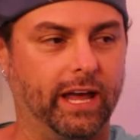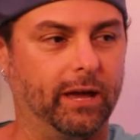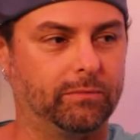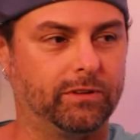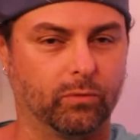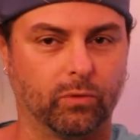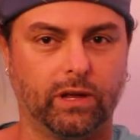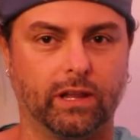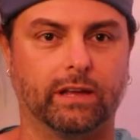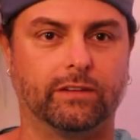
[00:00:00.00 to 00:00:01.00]
am to
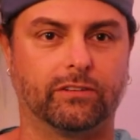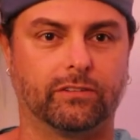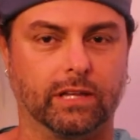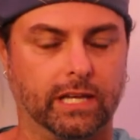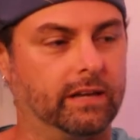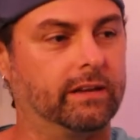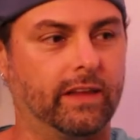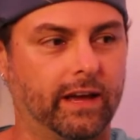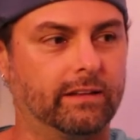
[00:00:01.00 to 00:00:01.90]
really just lean into that.